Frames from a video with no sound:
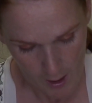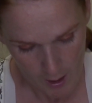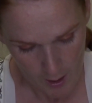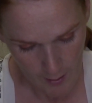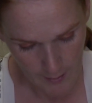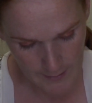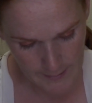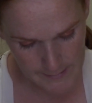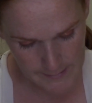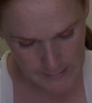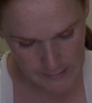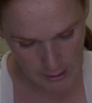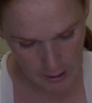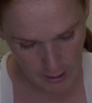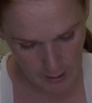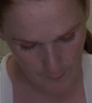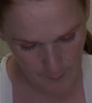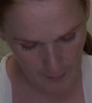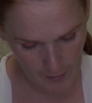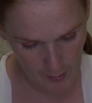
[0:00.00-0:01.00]
All right, let's
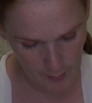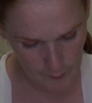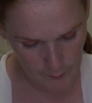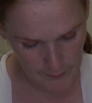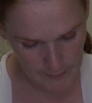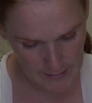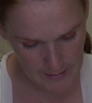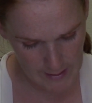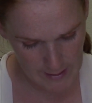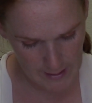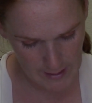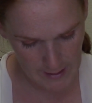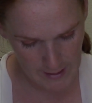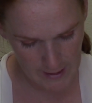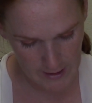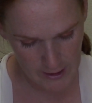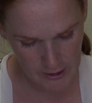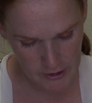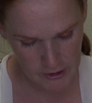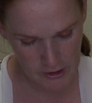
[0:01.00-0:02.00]
talk about the
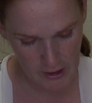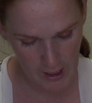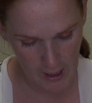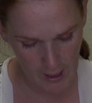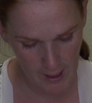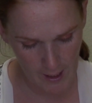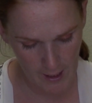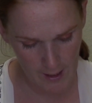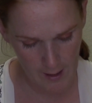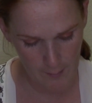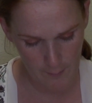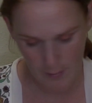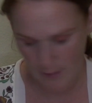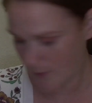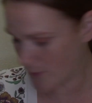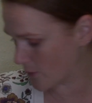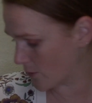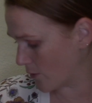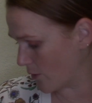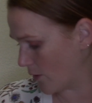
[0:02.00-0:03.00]
Ish Eye
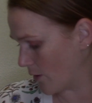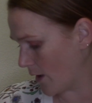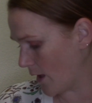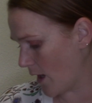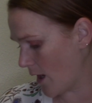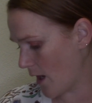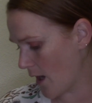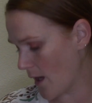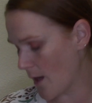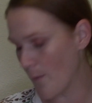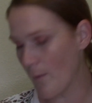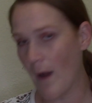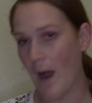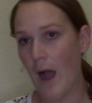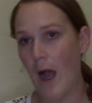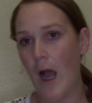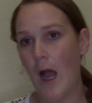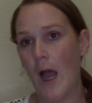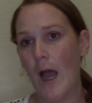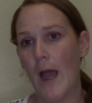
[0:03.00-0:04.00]
Bundle.
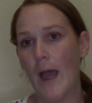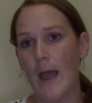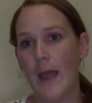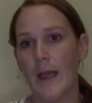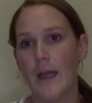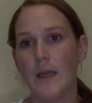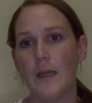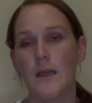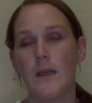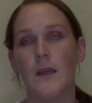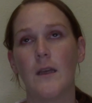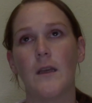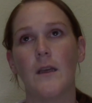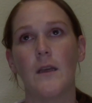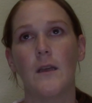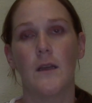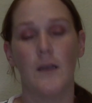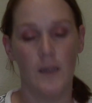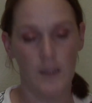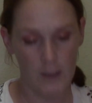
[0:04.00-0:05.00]
I
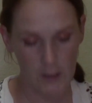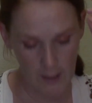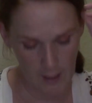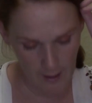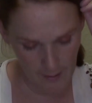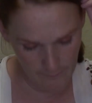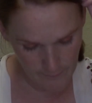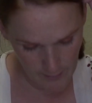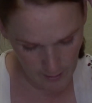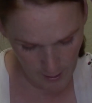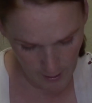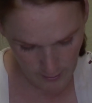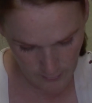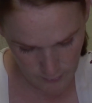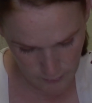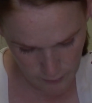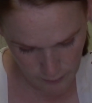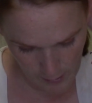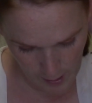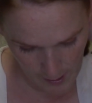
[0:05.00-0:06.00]
have not
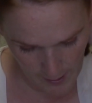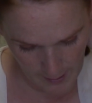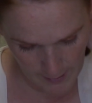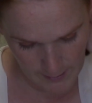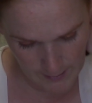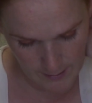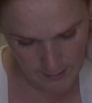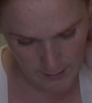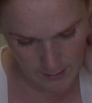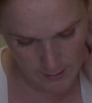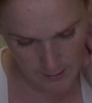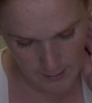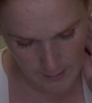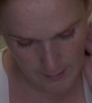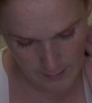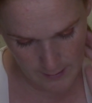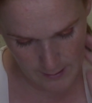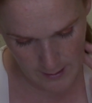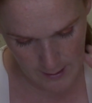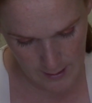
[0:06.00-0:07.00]
tried
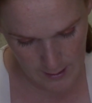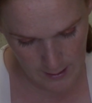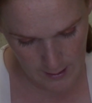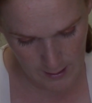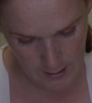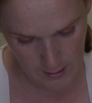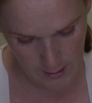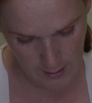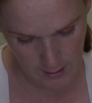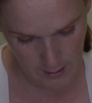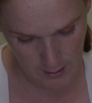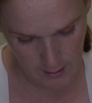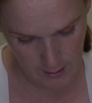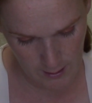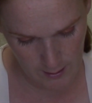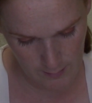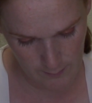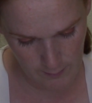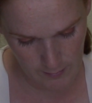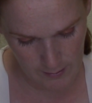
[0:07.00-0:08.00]
the
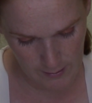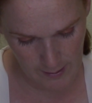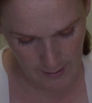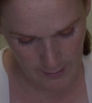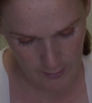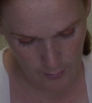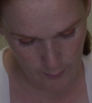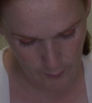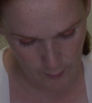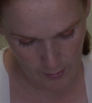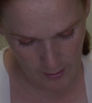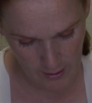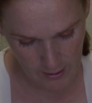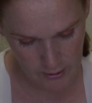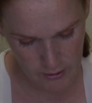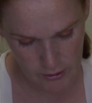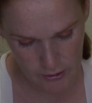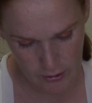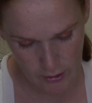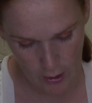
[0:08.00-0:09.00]
liner
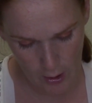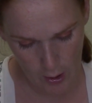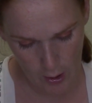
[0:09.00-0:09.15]
brush